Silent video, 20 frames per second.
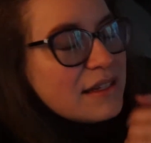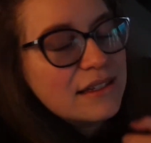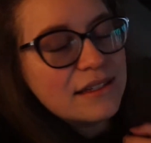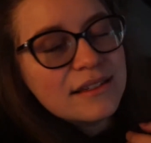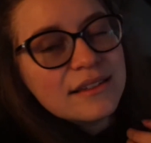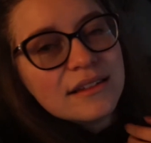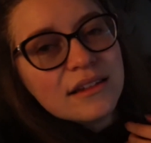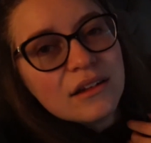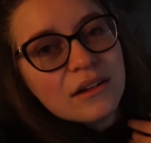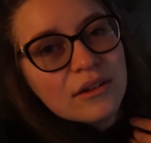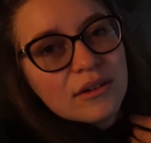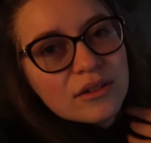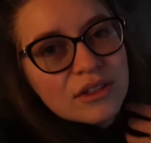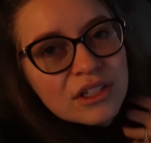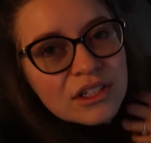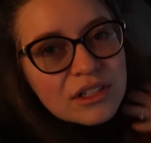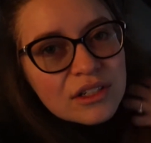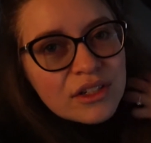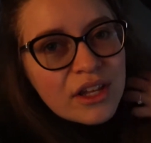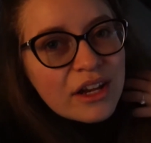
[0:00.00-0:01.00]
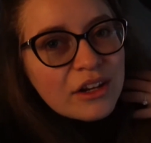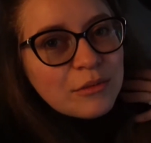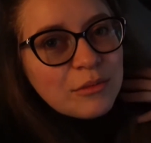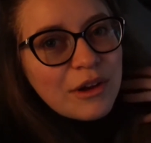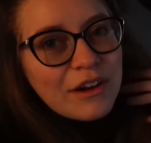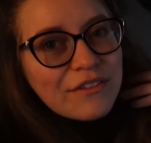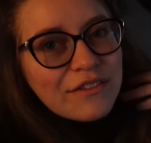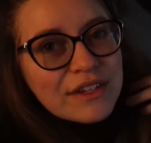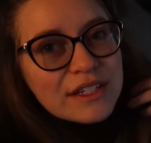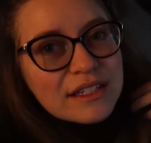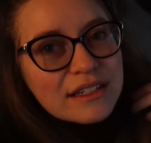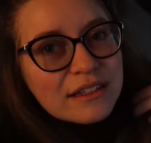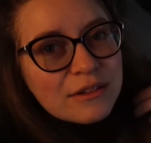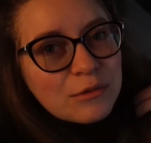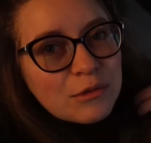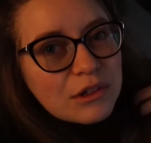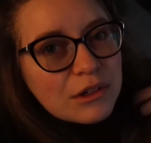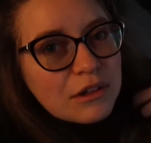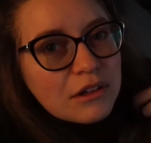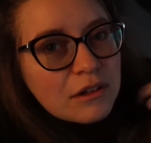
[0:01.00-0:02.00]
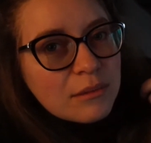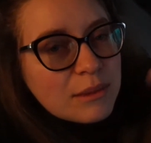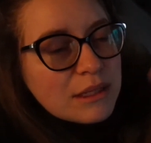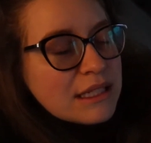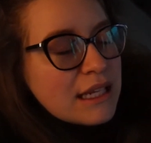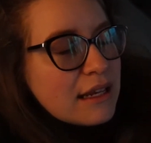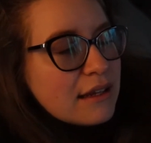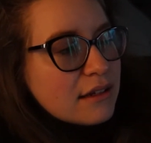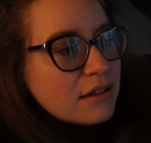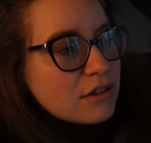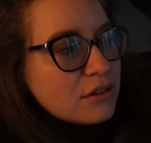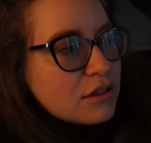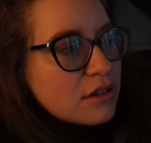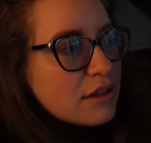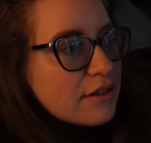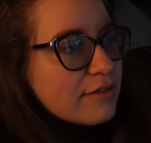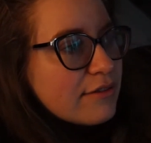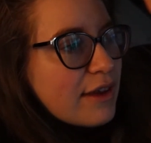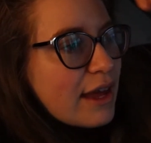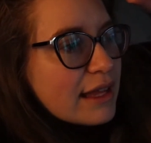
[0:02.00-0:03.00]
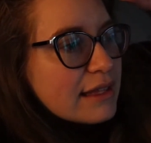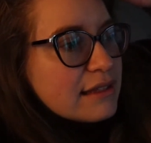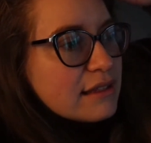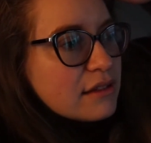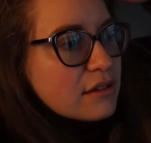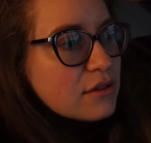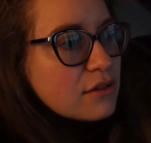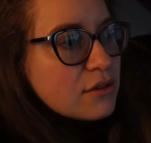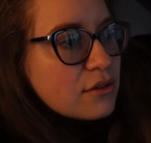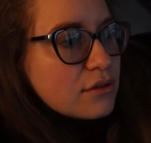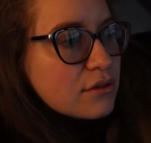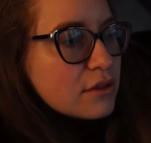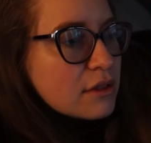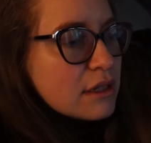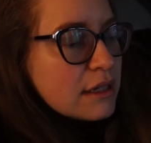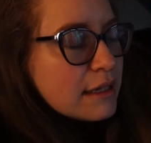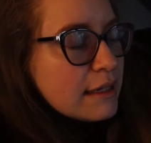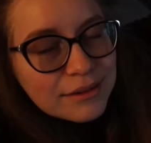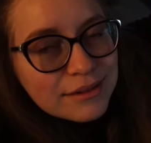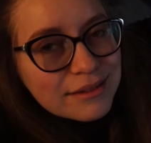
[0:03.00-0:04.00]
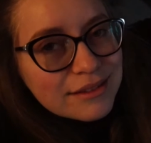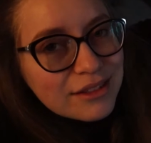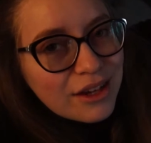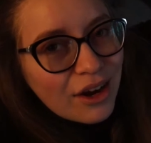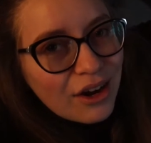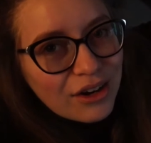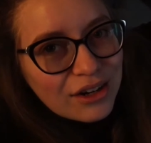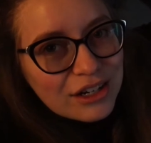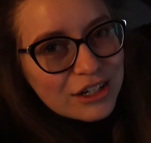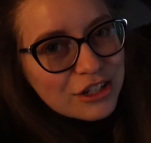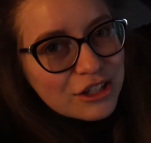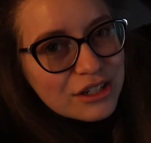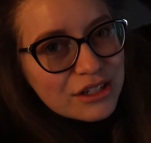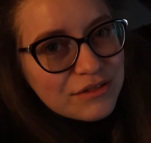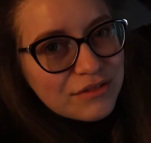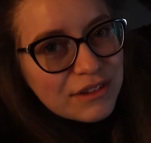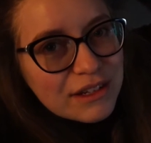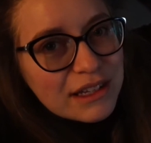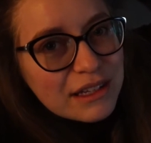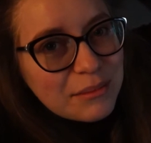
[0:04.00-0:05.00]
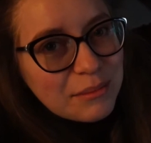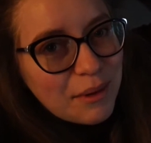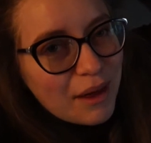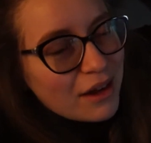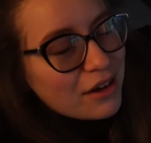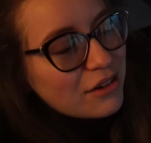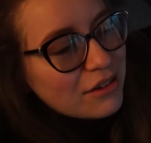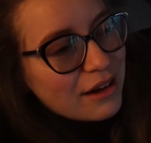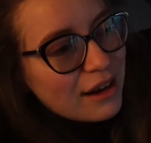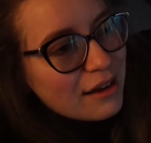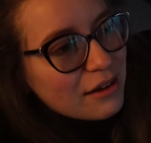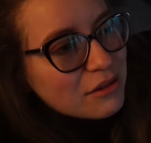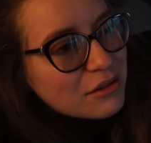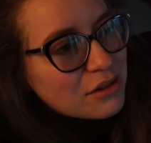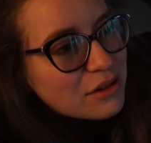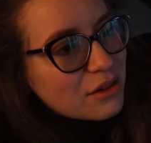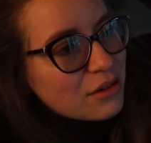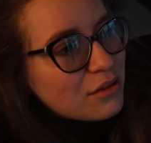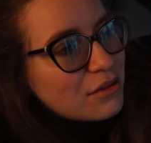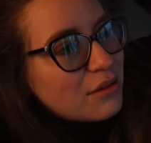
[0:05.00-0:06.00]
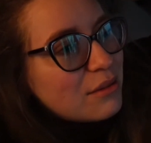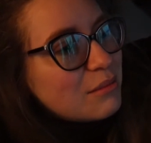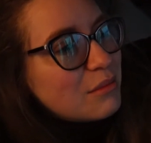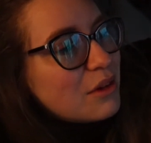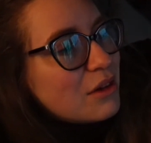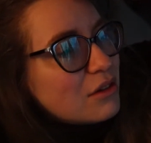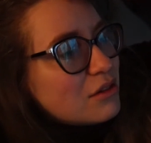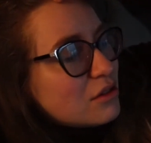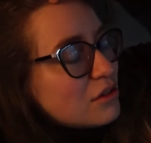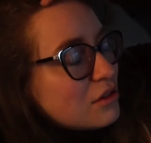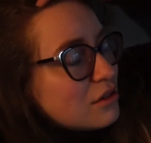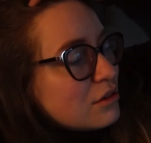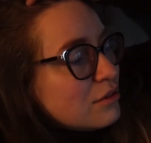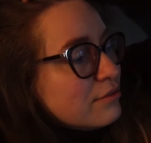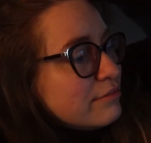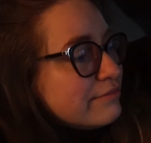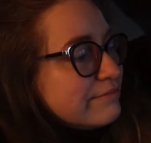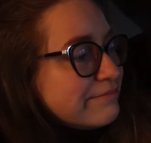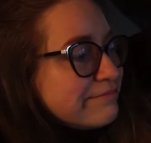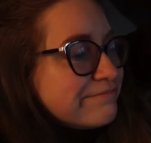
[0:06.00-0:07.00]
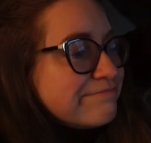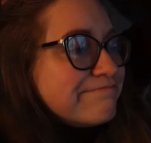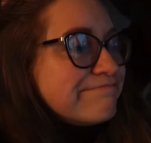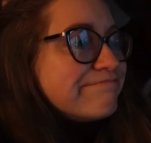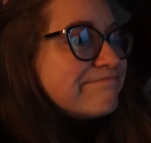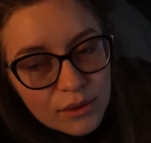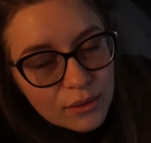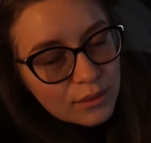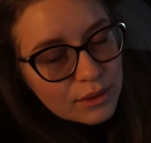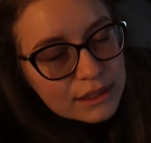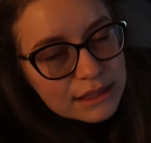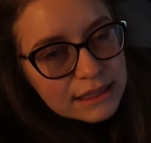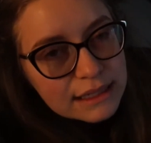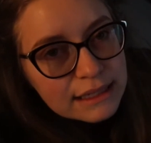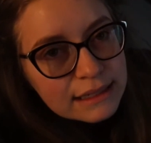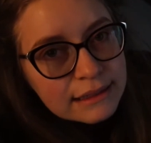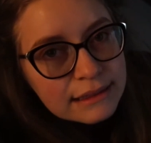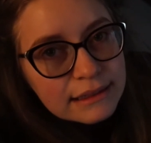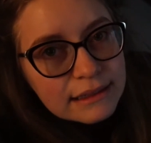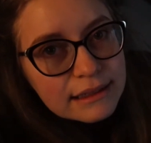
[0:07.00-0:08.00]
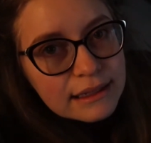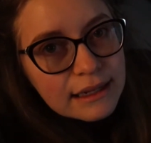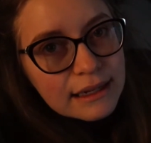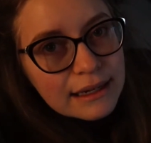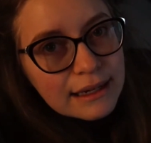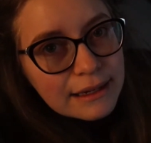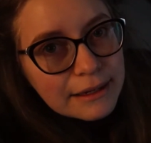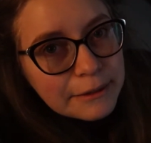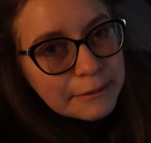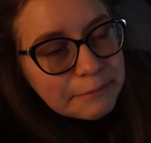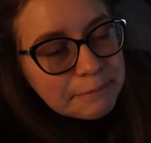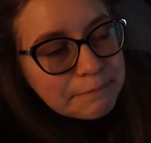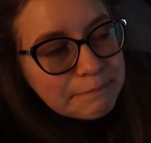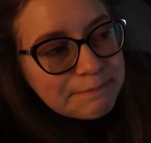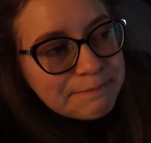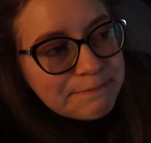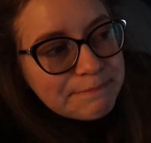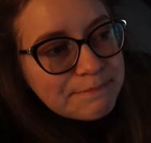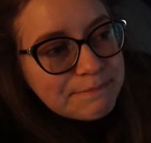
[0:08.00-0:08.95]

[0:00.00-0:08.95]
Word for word: so she just had her breakfast and we're going to be taking her to the vet soon. It's hard because she's feeling better now, so I'm not sure. We'll see. Um,